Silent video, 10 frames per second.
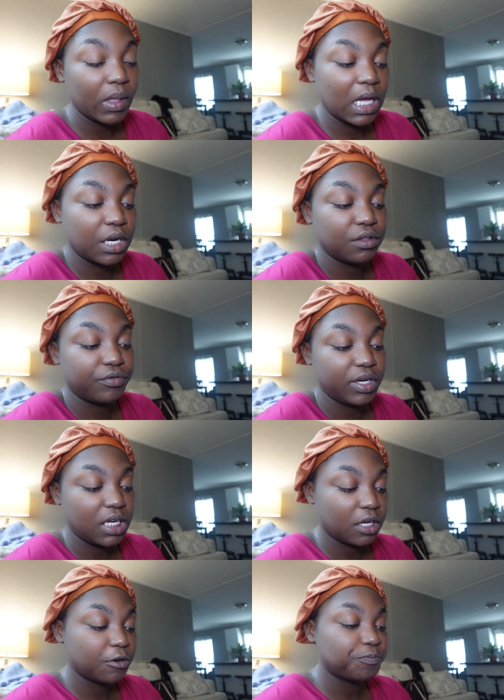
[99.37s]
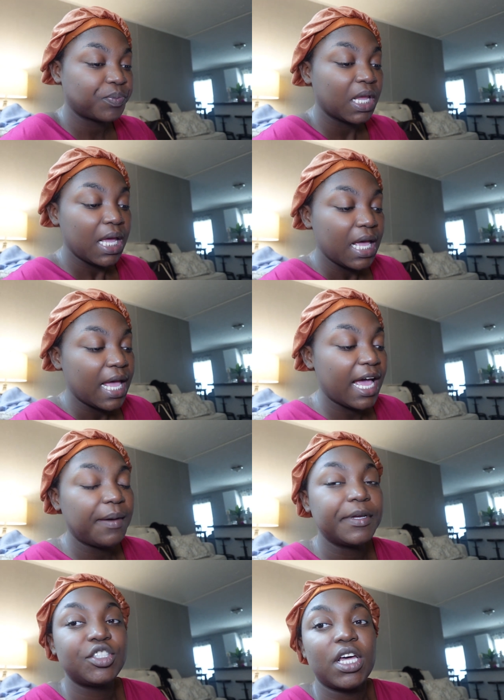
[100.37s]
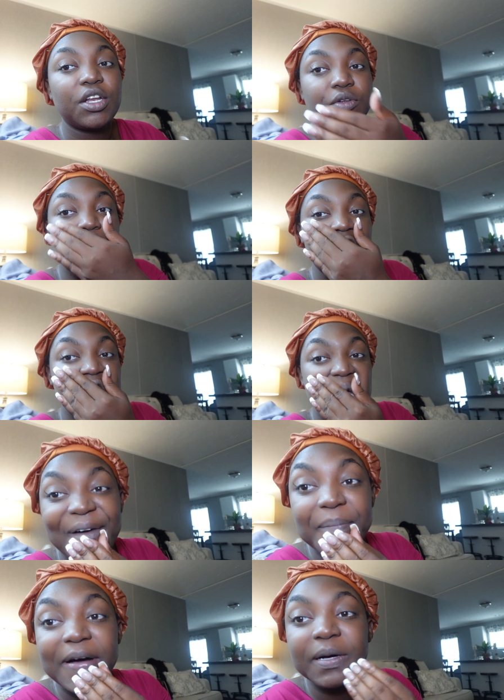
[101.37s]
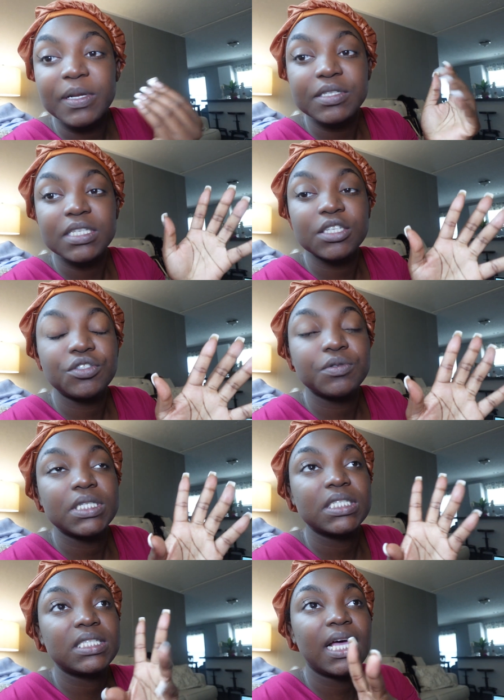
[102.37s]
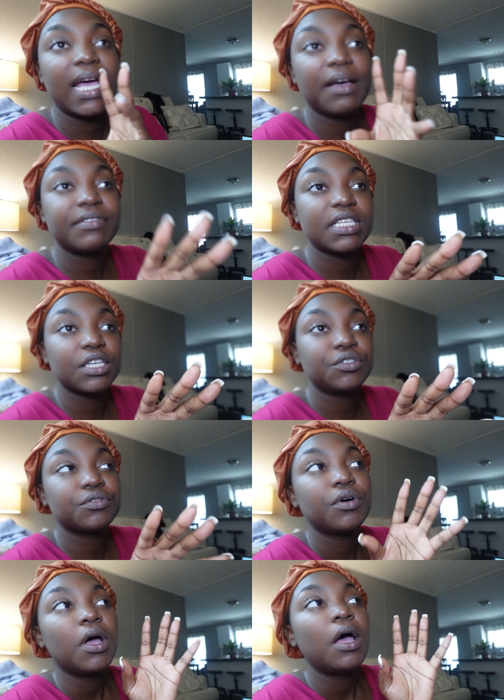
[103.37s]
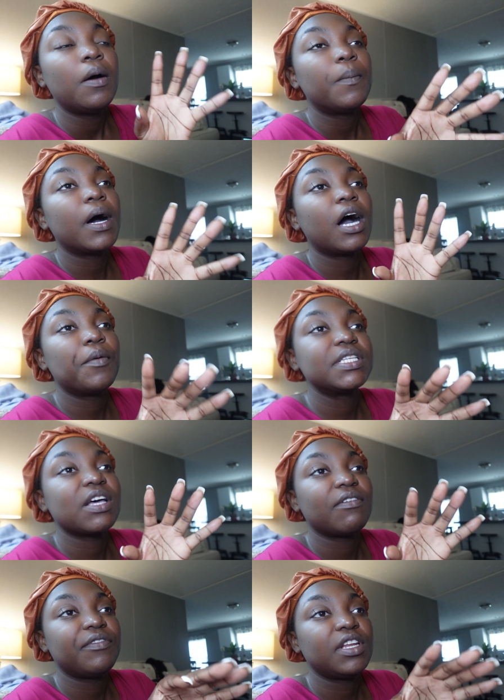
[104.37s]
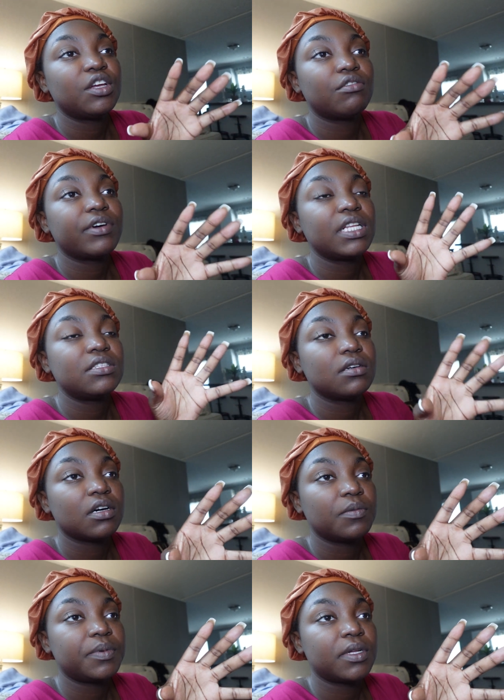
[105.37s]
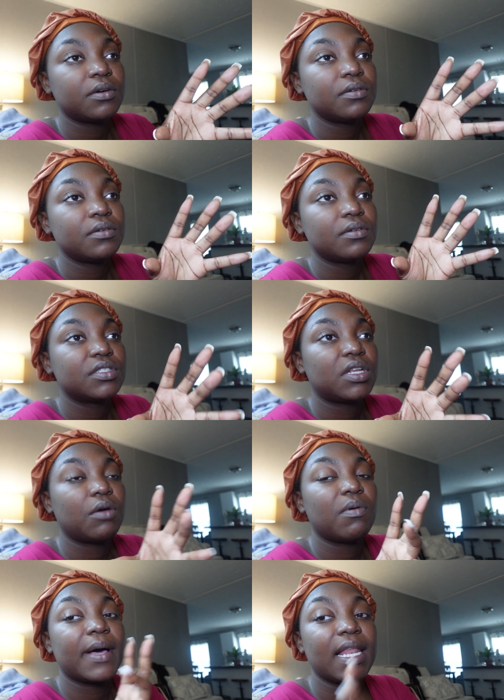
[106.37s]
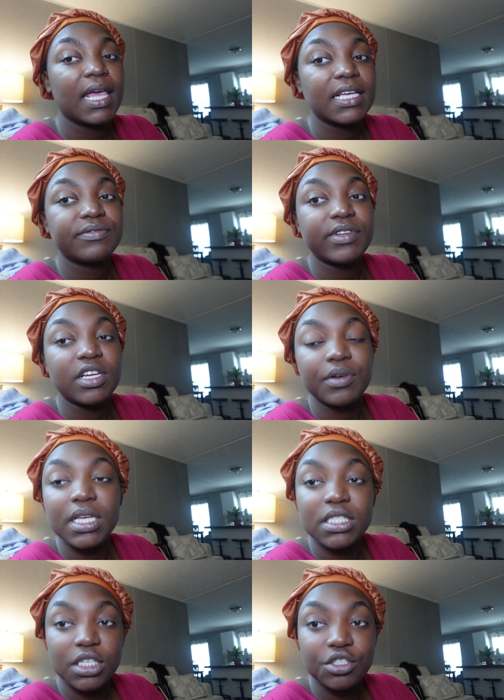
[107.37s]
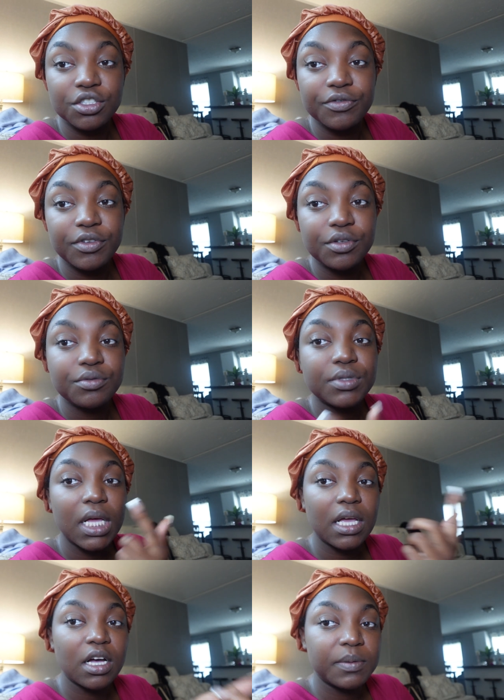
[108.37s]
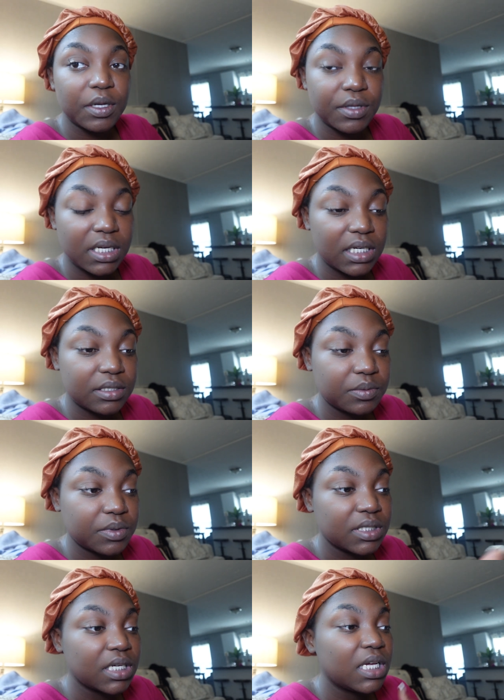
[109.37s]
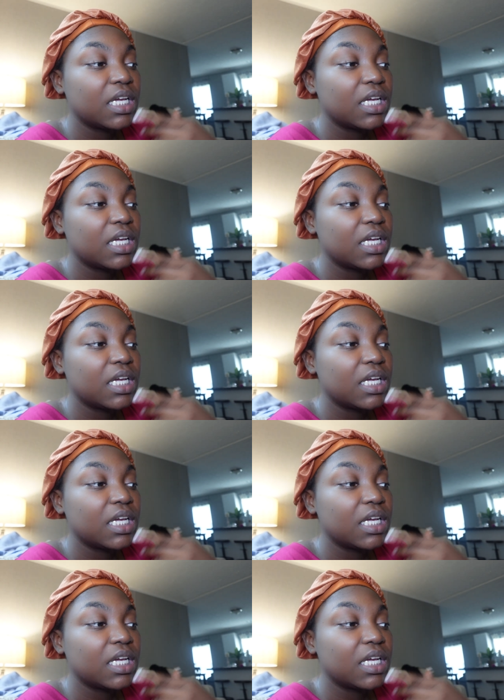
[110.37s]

another video how i've been trying to do now with my upload schedule is not have a schedule but i always have a video ready to upload so that when my last video hits 100 views i can upload the next one